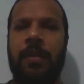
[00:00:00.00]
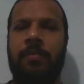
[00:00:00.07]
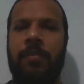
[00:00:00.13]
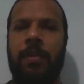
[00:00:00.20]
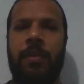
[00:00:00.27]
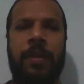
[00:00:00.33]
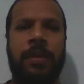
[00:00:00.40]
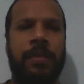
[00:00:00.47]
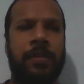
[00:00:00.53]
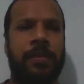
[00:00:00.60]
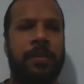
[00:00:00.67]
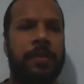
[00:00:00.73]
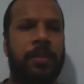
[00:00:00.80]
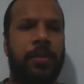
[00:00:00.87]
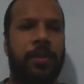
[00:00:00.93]
We went on
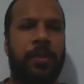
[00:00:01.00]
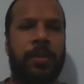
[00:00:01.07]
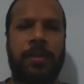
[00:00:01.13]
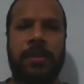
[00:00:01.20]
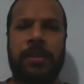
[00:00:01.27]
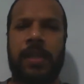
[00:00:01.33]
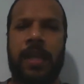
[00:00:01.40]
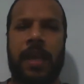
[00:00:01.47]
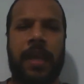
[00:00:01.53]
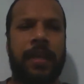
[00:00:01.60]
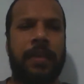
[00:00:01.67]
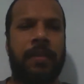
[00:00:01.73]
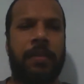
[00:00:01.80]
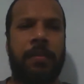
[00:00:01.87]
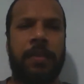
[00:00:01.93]
to talk on
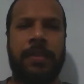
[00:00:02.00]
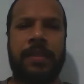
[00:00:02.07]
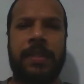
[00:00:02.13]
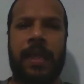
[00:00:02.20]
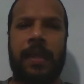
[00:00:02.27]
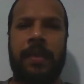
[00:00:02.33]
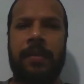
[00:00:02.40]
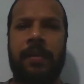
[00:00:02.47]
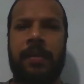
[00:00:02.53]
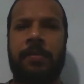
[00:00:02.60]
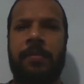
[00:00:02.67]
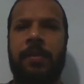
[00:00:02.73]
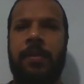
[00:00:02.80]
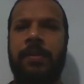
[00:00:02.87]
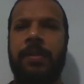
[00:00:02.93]
slide number 10
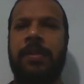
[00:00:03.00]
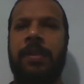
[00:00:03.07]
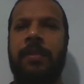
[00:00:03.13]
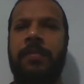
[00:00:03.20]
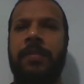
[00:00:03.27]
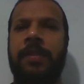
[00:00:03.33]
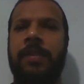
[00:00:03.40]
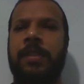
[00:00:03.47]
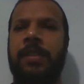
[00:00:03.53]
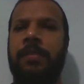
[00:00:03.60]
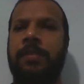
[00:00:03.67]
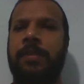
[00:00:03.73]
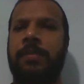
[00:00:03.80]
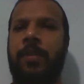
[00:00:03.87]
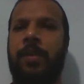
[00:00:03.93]
about the definition
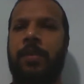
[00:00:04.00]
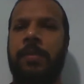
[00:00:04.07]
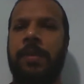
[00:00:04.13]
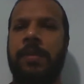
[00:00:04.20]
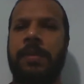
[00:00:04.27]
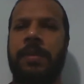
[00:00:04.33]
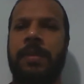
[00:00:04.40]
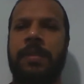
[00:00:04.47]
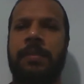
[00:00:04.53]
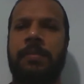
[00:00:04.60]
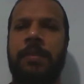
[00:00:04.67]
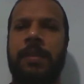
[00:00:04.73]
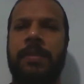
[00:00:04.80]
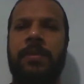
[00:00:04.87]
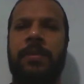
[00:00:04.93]
of small business
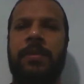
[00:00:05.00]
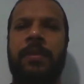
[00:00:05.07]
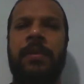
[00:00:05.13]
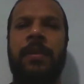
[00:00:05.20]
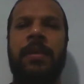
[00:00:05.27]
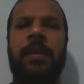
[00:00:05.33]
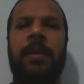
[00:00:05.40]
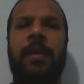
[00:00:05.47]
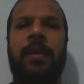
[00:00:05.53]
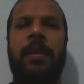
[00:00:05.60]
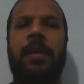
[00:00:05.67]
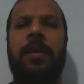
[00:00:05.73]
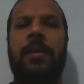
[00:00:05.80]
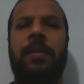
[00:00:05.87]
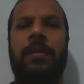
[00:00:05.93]
based on
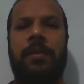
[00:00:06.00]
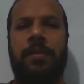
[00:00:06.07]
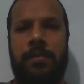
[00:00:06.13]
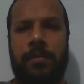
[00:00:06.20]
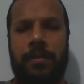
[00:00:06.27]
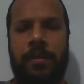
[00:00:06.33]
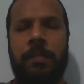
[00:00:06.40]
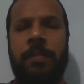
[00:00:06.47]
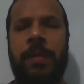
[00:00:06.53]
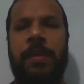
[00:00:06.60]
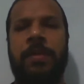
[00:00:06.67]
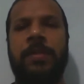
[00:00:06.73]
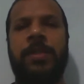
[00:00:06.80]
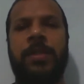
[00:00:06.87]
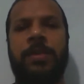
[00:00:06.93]

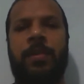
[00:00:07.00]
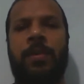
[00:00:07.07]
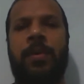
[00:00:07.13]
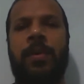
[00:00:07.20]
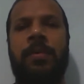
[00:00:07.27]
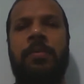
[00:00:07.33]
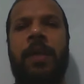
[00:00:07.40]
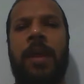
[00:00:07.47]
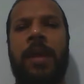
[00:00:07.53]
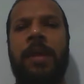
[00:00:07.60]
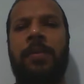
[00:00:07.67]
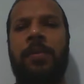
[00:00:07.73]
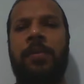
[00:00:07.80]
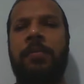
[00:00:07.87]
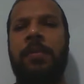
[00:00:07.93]
comparing small,
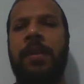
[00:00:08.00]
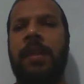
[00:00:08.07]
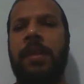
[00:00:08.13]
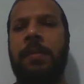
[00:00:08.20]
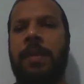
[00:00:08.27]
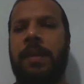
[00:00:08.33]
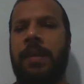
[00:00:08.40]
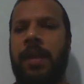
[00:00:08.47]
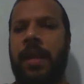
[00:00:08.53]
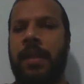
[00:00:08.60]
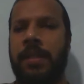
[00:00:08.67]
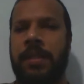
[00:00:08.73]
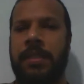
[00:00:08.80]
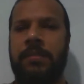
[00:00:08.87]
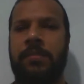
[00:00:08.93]
micro, medium, and
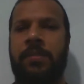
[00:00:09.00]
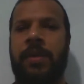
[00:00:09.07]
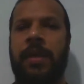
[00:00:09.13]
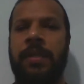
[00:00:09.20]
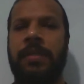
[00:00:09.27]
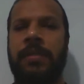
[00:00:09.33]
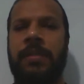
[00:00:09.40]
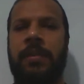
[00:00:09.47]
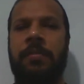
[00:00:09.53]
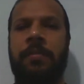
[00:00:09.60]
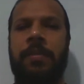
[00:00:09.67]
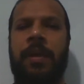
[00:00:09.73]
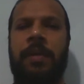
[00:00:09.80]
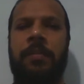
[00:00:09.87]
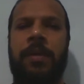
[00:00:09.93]
large enterprise,
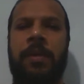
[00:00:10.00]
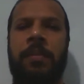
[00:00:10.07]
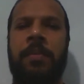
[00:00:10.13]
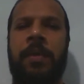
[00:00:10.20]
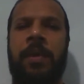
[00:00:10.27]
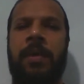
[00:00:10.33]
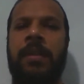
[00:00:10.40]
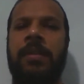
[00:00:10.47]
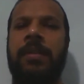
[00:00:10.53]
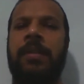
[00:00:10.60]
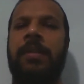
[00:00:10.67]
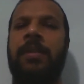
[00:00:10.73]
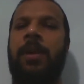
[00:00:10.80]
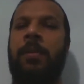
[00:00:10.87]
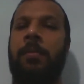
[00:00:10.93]
comparing it to the
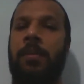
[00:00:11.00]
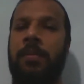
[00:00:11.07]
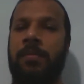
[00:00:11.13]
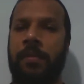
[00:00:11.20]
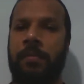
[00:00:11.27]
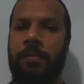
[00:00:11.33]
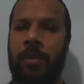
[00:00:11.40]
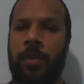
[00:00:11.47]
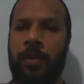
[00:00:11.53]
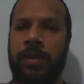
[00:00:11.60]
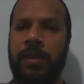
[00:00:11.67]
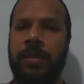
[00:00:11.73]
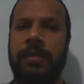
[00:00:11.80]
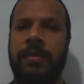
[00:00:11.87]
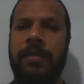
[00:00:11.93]
number of
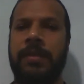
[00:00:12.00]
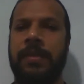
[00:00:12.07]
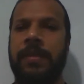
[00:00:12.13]
employees,